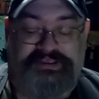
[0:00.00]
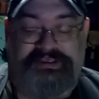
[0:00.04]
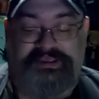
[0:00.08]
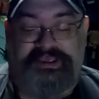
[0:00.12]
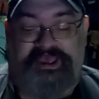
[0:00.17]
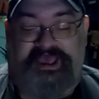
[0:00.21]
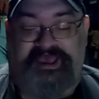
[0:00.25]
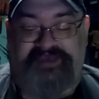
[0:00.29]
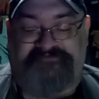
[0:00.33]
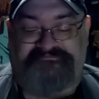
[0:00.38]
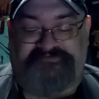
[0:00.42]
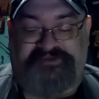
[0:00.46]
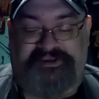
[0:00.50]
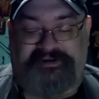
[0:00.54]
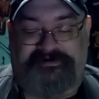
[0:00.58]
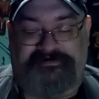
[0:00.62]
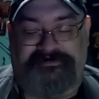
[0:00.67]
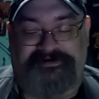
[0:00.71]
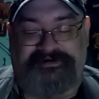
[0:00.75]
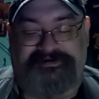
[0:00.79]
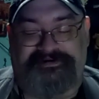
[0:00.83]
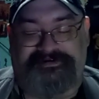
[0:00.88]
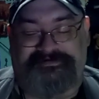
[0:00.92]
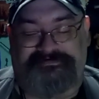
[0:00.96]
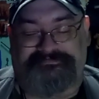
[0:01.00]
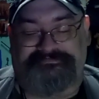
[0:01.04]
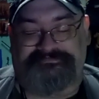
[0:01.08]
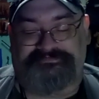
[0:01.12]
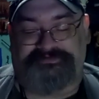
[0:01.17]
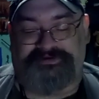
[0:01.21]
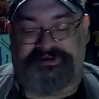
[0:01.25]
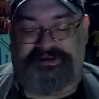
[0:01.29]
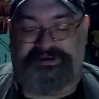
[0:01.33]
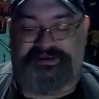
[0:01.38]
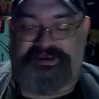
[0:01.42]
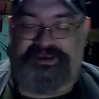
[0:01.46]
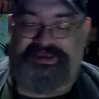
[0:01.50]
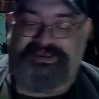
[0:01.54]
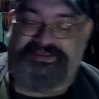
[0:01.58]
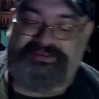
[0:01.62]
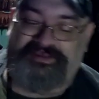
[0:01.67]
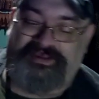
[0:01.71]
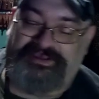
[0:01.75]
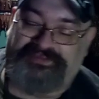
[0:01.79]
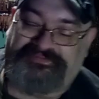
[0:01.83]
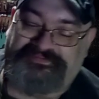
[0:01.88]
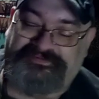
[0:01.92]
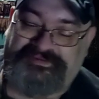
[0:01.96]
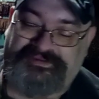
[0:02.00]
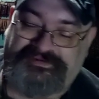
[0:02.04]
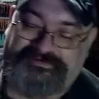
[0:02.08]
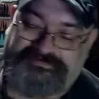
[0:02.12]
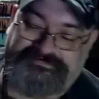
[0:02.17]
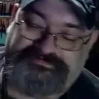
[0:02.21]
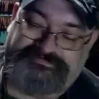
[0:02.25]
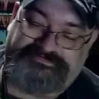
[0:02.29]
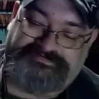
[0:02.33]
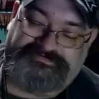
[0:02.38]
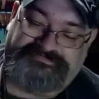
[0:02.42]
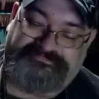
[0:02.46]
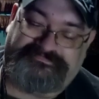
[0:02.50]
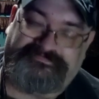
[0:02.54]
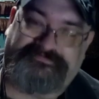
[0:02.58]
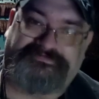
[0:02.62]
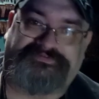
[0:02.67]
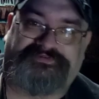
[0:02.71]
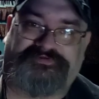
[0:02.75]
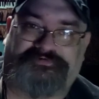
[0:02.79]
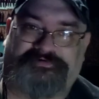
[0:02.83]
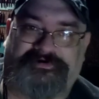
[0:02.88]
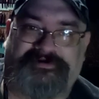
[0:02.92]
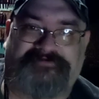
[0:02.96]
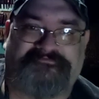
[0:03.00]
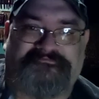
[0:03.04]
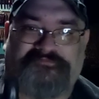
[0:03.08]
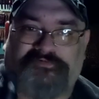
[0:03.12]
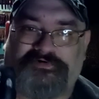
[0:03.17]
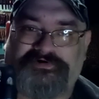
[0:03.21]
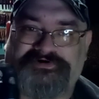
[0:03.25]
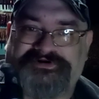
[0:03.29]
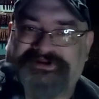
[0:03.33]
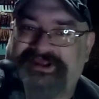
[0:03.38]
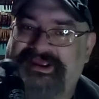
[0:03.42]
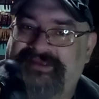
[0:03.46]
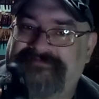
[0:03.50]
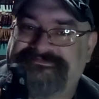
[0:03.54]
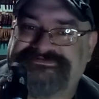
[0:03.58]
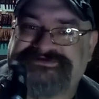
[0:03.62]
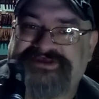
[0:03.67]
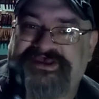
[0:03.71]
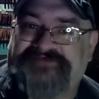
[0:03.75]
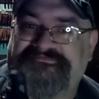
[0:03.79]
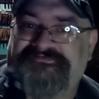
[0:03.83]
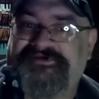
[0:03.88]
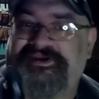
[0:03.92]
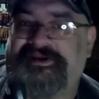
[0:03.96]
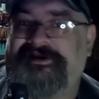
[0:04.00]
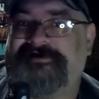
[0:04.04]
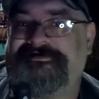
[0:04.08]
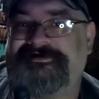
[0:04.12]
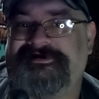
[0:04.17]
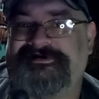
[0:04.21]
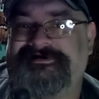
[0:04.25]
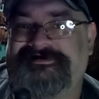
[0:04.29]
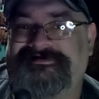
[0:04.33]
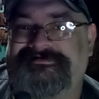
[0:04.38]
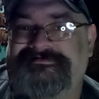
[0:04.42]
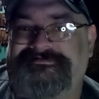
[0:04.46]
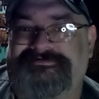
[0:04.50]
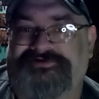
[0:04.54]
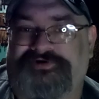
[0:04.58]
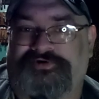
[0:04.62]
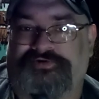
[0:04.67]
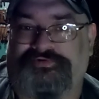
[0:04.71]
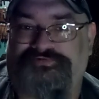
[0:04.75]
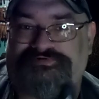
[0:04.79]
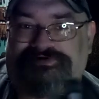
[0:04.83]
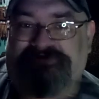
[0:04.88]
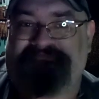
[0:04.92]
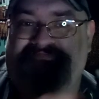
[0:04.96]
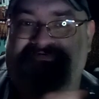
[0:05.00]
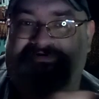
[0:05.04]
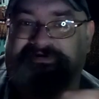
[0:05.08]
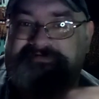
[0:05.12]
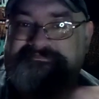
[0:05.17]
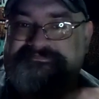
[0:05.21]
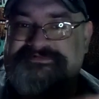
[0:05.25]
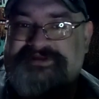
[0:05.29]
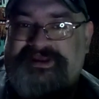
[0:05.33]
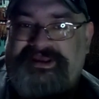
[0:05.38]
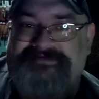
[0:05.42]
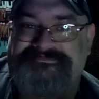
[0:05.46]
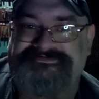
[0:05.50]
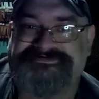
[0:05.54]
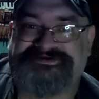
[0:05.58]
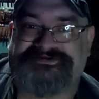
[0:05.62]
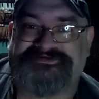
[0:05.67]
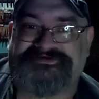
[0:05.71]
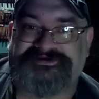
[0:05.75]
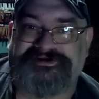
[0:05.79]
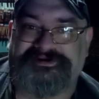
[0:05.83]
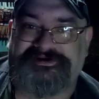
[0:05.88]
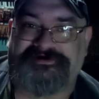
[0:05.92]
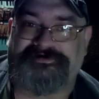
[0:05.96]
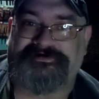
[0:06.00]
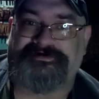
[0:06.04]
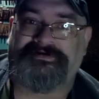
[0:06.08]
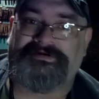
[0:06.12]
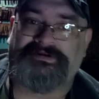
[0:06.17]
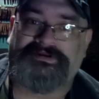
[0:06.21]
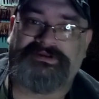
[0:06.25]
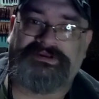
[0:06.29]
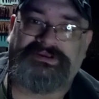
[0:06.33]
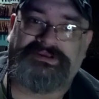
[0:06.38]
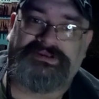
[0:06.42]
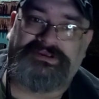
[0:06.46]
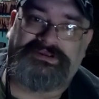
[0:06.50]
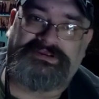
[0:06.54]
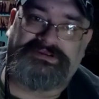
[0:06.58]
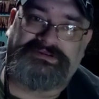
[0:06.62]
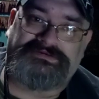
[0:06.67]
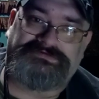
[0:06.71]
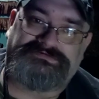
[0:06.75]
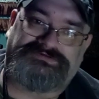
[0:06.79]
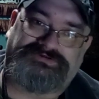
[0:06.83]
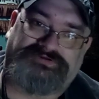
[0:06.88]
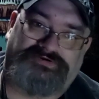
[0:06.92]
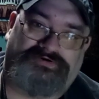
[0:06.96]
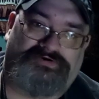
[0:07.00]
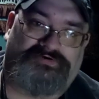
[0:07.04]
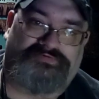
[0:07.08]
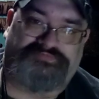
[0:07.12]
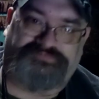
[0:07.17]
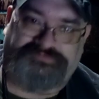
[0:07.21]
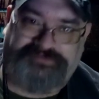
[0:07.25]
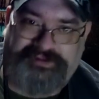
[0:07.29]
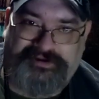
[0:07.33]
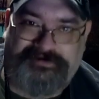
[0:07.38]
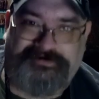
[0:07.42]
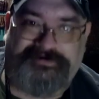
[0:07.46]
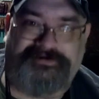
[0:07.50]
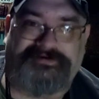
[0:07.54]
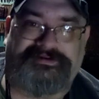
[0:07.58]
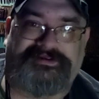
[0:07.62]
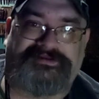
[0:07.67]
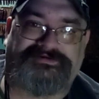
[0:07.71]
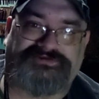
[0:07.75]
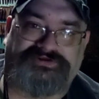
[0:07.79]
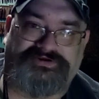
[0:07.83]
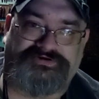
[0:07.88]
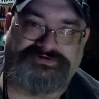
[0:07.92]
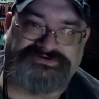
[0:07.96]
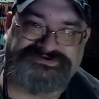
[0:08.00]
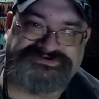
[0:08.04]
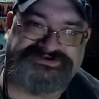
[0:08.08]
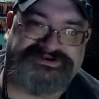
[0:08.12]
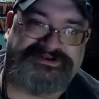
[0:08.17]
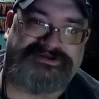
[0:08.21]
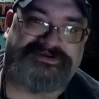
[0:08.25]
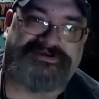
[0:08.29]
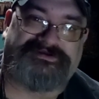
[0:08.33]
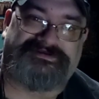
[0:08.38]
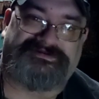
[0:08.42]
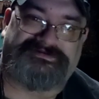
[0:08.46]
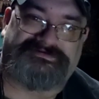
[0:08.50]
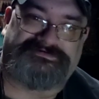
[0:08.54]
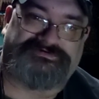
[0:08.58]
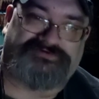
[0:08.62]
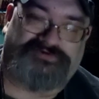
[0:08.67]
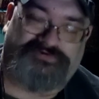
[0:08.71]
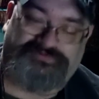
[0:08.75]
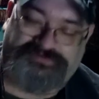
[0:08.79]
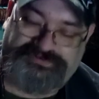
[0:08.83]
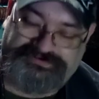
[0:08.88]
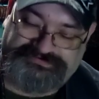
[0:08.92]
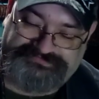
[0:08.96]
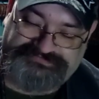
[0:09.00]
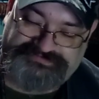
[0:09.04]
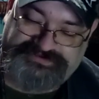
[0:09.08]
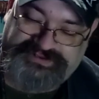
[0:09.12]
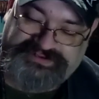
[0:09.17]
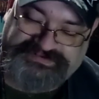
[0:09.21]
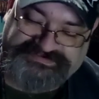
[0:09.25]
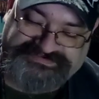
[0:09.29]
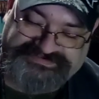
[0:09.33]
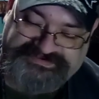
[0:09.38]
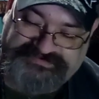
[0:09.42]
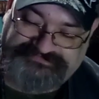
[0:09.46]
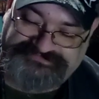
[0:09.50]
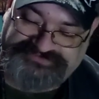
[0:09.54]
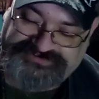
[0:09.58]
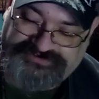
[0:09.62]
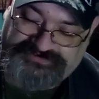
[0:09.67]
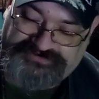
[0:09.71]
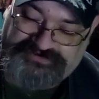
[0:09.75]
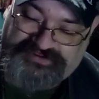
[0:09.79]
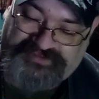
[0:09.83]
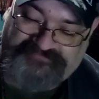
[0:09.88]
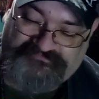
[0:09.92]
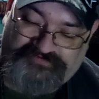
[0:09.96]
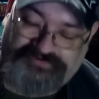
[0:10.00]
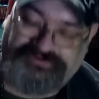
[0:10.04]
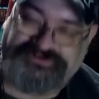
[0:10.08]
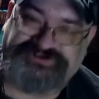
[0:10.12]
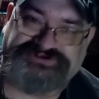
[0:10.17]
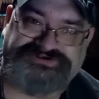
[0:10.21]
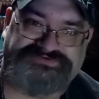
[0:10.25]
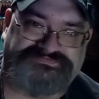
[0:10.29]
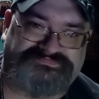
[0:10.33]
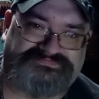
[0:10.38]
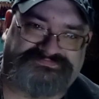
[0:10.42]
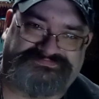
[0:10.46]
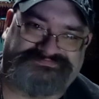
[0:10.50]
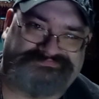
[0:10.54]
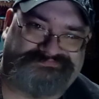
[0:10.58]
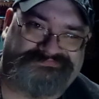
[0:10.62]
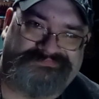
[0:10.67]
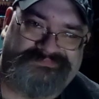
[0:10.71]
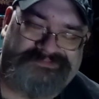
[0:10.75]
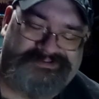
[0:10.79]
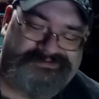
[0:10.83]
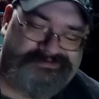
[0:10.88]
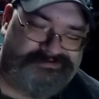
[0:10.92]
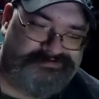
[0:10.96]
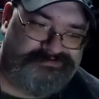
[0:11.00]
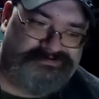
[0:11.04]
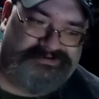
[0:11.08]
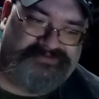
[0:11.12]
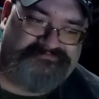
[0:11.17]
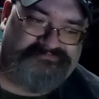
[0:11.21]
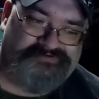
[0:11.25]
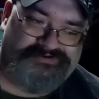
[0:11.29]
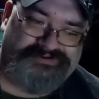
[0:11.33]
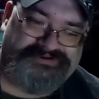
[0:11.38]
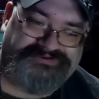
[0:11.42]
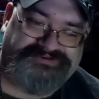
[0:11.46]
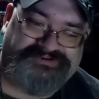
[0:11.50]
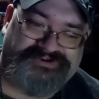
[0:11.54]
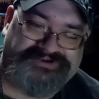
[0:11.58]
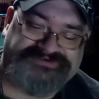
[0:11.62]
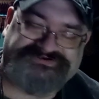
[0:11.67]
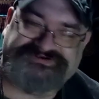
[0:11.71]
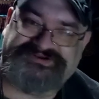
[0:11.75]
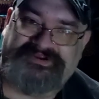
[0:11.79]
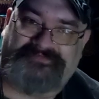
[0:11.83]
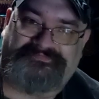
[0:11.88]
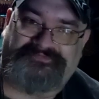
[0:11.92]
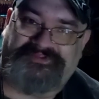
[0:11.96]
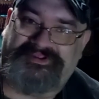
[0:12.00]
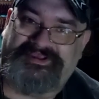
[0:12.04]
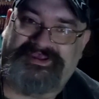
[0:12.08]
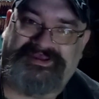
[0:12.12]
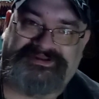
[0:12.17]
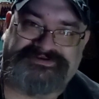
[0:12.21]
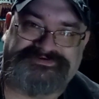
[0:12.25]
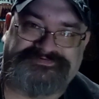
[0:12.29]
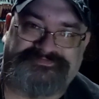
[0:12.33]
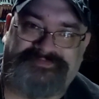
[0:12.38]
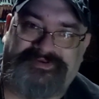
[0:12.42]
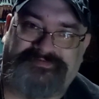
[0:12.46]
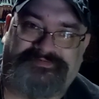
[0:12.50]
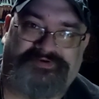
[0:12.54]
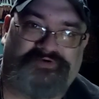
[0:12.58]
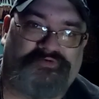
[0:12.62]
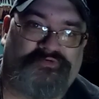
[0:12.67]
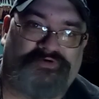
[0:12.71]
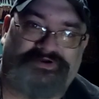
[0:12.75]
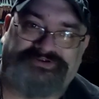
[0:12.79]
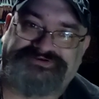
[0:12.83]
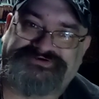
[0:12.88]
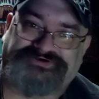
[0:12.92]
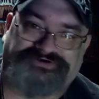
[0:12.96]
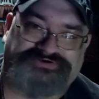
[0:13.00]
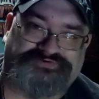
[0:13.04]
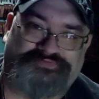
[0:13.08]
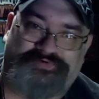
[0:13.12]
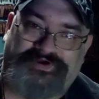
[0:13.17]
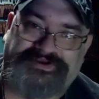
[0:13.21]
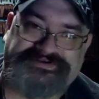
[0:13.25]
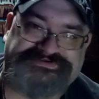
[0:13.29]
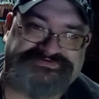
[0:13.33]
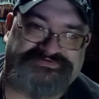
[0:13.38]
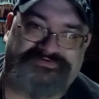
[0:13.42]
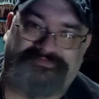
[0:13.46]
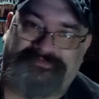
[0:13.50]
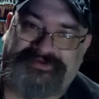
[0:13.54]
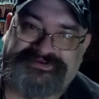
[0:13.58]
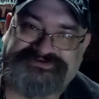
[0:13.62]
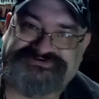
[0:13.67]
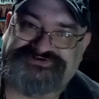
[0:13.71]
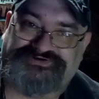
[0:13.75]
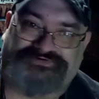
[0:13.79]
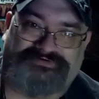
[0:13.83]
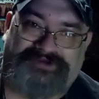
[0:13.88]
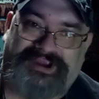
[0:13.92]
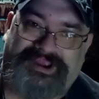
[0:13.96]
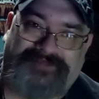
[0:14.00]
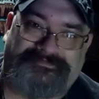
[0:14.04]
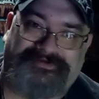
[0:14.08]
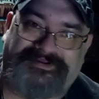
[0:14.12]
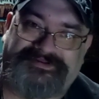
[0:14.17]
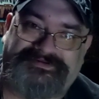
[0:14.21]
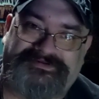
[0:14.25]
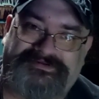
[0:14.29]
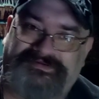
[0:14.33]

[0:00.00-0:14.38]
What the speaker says: I've carried it, I think 3 or 4 times I've carried it, different times of the year, carried it, used it, it seems to, I've only touched up the edge maybe once or twice with my ceramic.